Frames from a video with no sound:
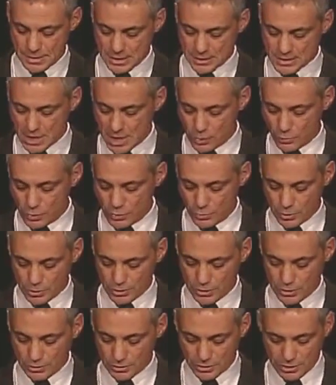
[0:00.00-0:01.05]
is how we will
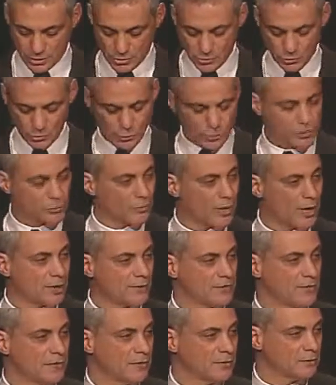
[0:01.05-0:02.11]
continue to
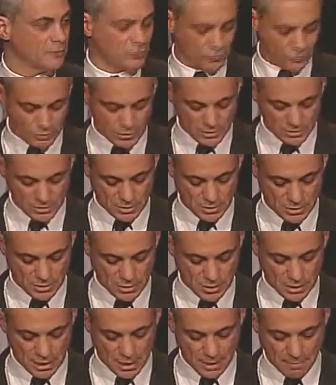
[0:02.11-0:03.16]
attract the industries
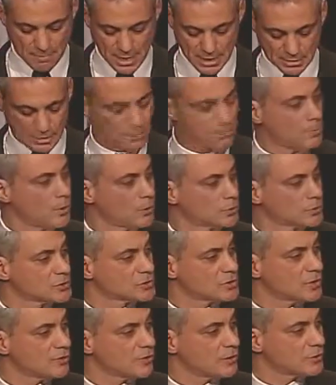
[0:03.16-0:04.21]
and make the
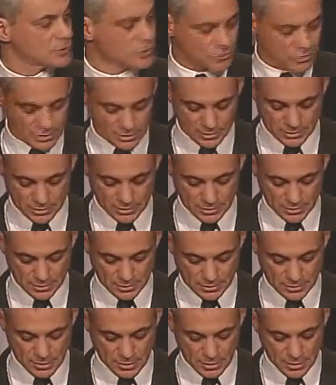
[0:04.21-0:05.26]
most of our strengths.
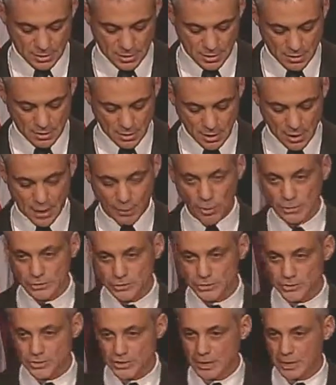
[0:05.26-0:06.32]
I
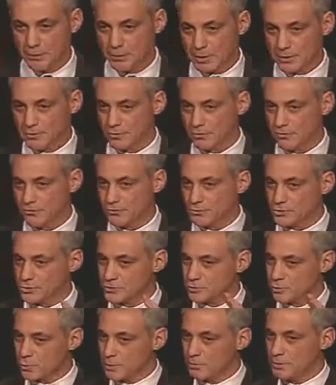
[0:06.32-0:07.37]
want you to think about this for
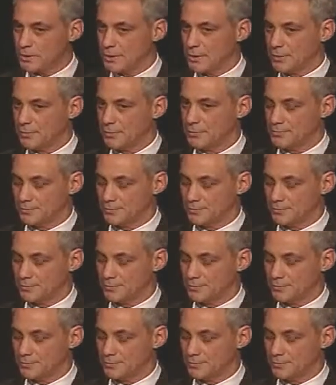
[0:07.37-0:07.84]
just one minute.